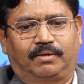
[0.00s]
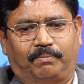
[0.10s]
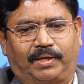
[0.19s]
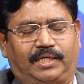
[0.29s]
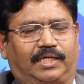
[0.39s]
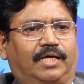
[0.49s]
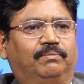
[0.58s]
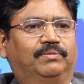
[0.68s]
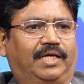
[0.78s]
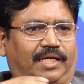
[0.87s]
by the
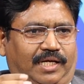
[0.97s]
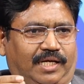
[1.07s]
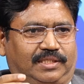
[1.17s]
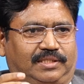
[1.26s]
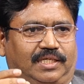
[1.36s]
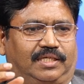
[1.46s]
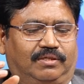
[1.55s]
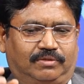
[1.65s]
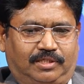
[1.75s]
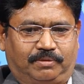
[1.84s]
time they realize that
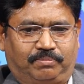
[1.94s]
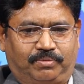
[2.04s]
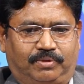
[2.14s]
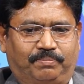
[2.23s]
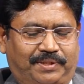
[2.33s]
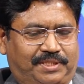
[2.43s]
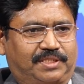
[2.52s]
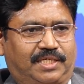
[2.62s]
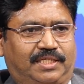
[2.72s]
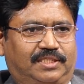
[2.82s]
they put
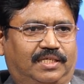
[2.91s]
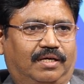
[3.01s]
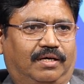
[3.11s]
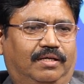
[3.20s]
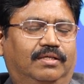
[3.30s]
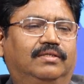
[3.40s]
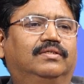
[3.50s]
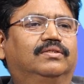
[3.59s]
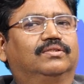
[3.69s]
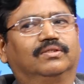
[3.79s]
pesticides and all,
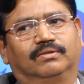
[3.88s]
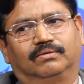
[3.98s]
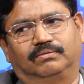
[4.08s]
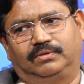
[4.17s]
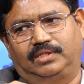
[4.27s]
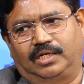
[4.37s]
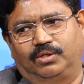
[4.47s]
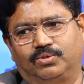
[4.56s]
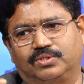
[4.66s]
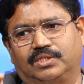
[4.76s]
so they
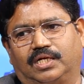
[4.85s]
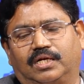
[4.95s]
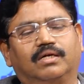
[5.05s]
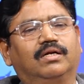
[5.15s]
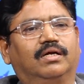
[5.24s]
lose their